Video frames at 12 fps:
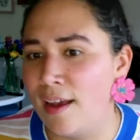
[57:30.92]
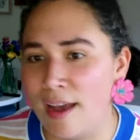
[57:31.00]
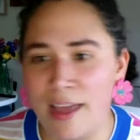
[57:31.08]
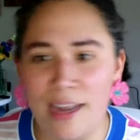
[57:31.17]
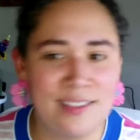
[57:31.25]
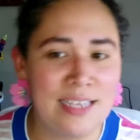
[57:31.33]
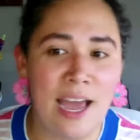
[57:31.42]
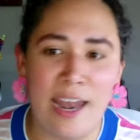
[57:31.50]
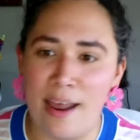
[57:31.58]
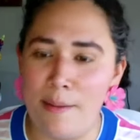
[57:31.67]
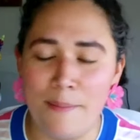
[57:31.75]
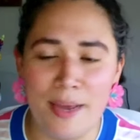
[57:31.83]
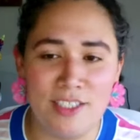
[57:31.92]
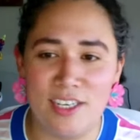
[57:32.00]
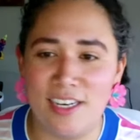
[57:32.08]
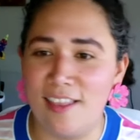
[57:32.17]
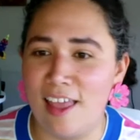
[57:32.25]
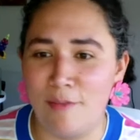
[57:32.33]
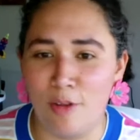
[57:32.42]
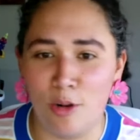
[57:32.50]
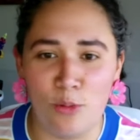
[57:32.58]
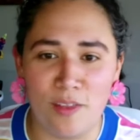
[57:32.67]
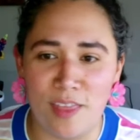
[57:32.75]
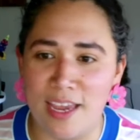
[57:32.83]
at I imagine, a level
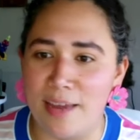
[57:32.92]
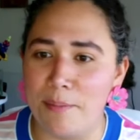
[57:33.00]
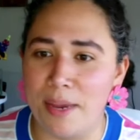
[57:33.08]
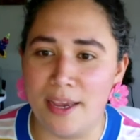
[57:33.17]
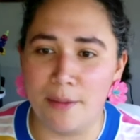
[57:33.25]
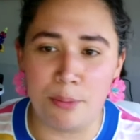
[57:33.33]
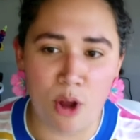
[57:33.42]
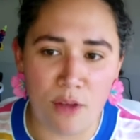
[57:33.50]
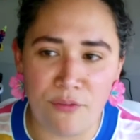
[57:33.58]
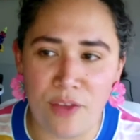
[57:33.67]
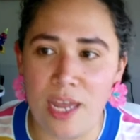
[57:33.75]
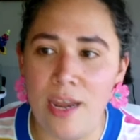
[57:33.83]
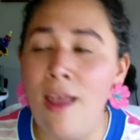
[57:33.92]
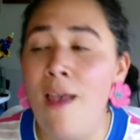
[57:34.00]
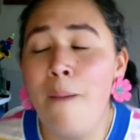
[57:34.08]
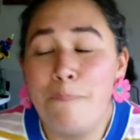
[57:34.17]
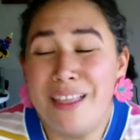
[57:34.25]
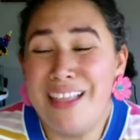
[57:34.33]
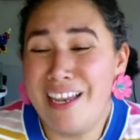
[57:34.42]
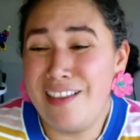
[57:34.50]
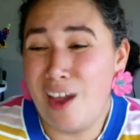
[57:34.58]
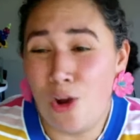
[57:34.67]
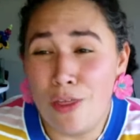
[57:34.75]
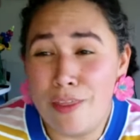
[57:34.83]
where they can make a profit. But then
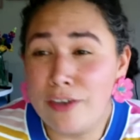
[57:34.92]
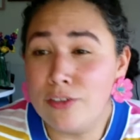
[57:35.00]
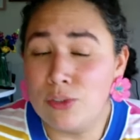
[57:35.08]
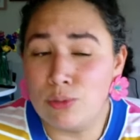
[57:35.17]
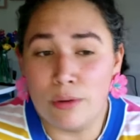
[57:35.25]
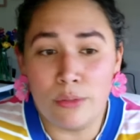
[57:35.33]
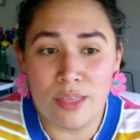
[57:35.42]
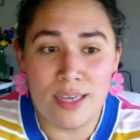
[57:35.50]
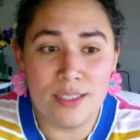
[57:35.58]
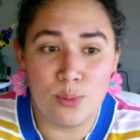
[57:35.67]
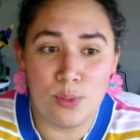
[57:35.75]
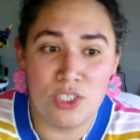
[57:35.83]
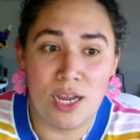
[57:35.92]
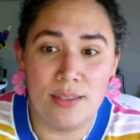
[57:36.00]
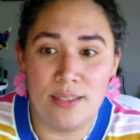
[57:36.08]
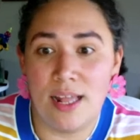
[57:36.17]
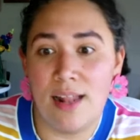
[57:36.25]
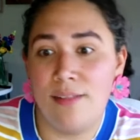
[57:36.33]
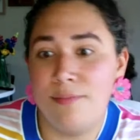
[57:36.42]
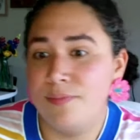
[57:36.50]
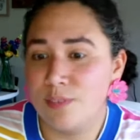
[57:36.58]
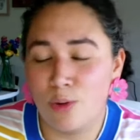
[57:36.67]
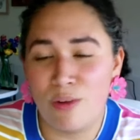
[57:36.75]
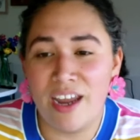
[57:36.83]
the other truth is, which I tell,
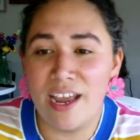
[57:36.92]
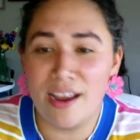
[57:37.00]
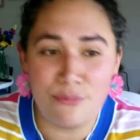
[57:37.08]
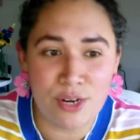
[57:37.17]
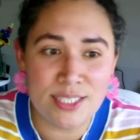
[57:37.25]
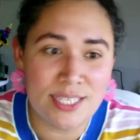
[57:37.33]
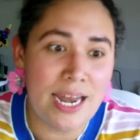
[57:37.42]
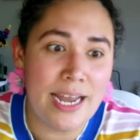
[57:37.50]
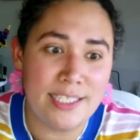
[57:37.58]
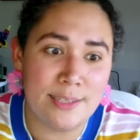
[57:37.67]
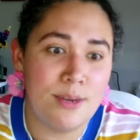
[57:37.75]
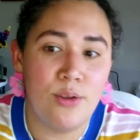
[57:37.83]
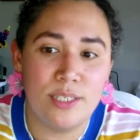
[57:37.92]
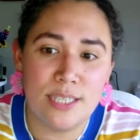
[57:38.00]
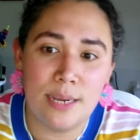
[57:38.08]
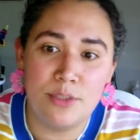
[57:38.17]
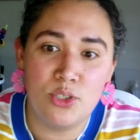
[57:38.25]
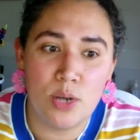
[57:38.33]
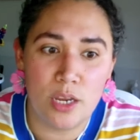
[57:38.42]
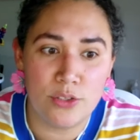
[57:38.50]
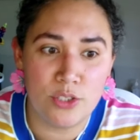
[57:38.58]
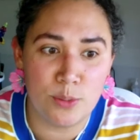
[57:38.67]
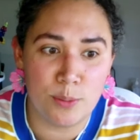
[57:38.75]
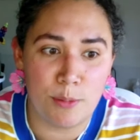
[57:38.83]
right, I have friends that ask me all the time, should I
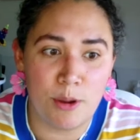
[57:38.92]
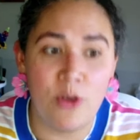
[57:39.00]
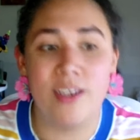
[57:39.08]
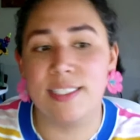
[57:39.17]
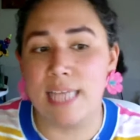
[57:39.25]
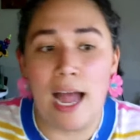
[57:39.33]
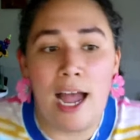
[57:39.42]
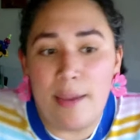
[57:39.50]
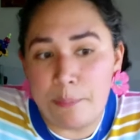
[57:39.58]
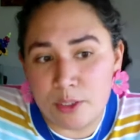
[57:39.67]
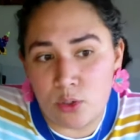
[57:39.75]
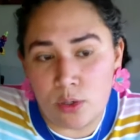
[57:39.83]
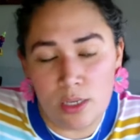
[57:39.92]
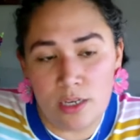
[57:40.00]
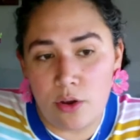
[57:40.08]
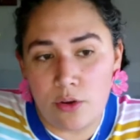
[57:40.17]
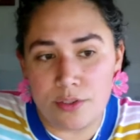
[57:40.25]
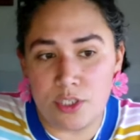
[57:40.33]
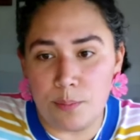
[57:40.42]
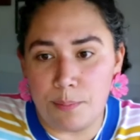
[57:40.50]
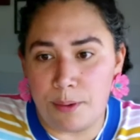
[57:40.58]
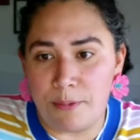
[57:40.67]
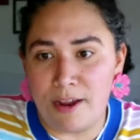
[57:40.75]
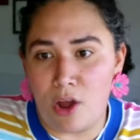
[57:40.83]
consume probiotics? I personally don't consume
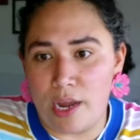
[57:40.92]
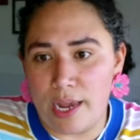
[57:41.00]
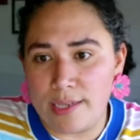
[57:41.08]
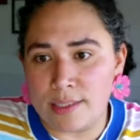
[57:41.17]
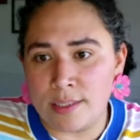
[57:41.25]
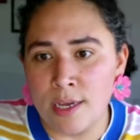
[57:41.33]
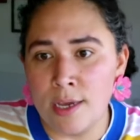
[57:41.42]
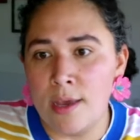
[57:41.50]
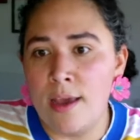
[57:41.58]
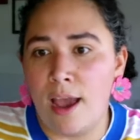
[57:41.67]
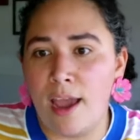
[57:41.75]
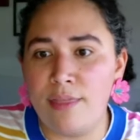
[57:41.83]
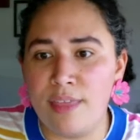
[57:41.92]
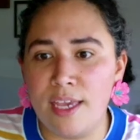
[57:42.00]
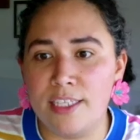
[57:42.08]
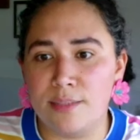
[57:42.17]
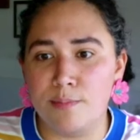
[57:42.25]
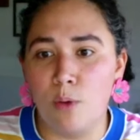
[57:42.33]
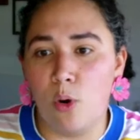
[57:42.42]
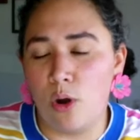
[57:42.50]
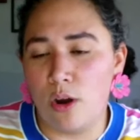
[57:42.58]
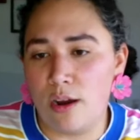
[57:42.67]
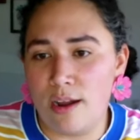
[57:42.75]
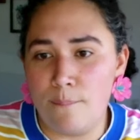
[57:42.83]
probiotics. I think it's
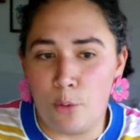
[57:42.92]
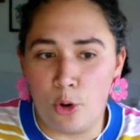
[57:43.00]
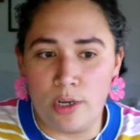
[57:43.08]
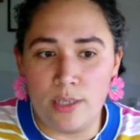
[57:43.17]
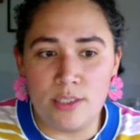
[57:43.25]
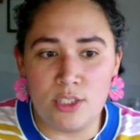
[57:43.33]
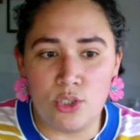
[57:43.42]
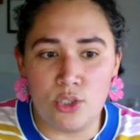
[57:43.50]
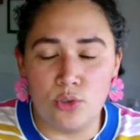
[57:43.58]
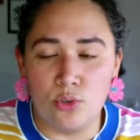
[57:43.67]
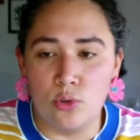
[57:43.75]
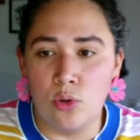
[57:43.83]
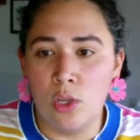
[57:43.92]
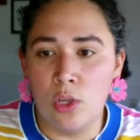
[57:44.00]
more important to